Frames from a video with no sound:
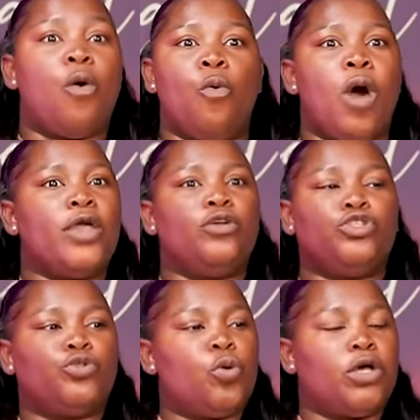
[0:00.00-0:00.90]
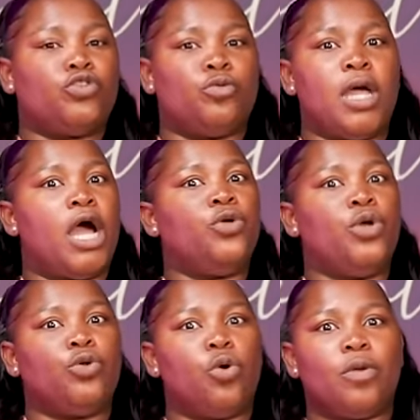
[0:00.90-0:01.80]
why aren't you talking to me? Are you
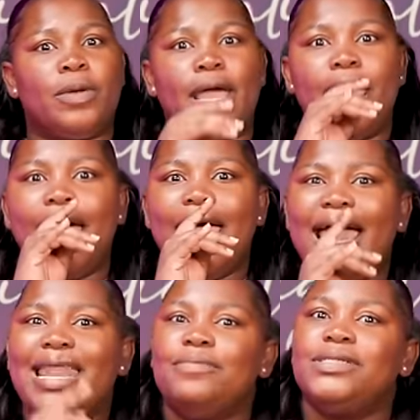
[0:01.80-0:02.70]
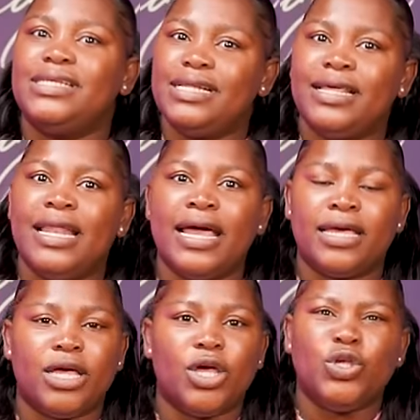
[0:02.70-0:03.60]
ignoring me? And I'm sitting there
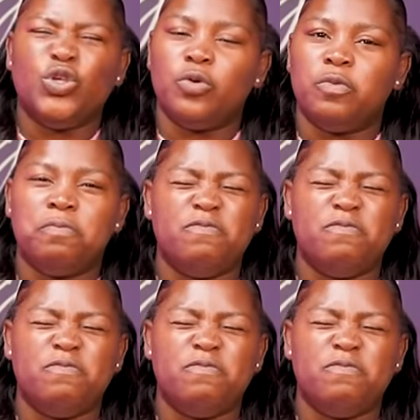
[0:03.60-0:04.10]
like, you